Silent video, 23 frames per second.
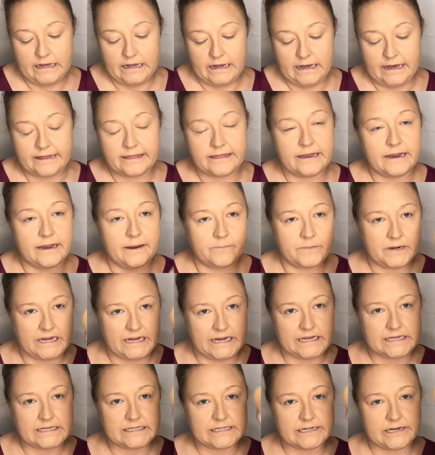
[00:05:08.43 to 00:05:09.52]
I think I'm going to
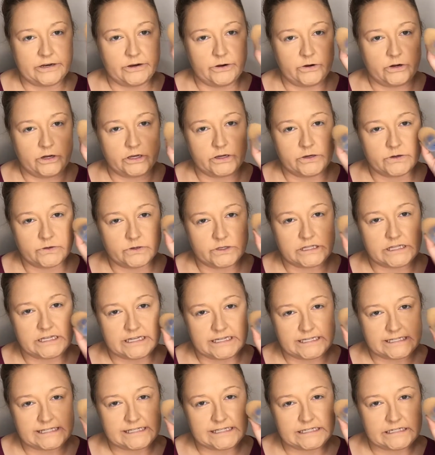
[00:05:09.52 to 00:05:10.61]
continue to use
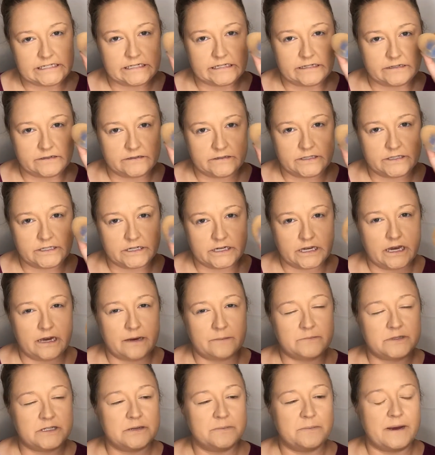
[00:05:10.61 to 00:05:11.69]
this to
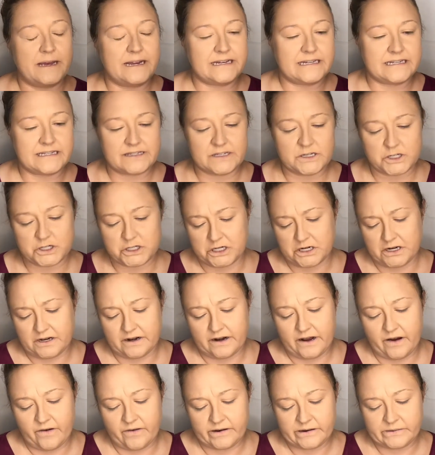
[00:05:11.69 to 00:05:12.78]
come to my decision on
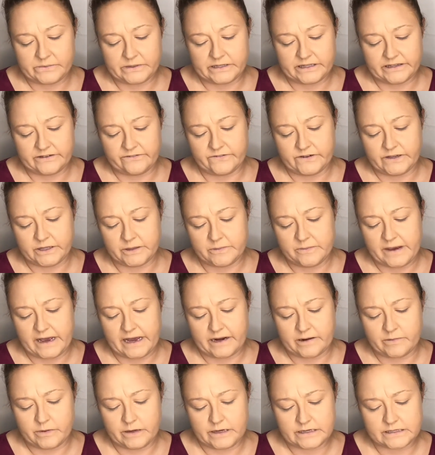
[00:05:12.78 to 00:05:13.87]
how I really feel about
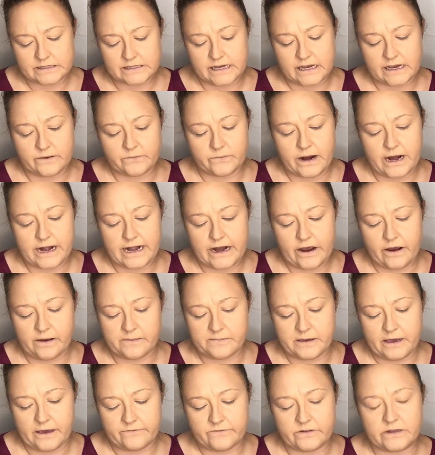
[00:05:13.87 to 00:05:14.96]
it, because right now
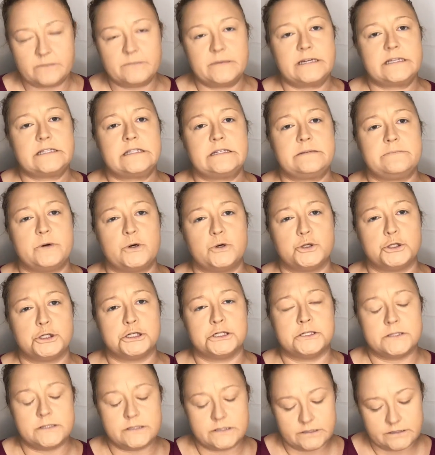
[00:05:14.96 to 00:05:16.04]
I'm having mixed
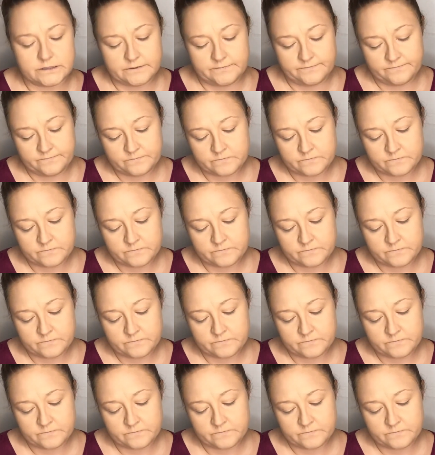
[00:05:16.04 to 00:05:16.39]
emotions.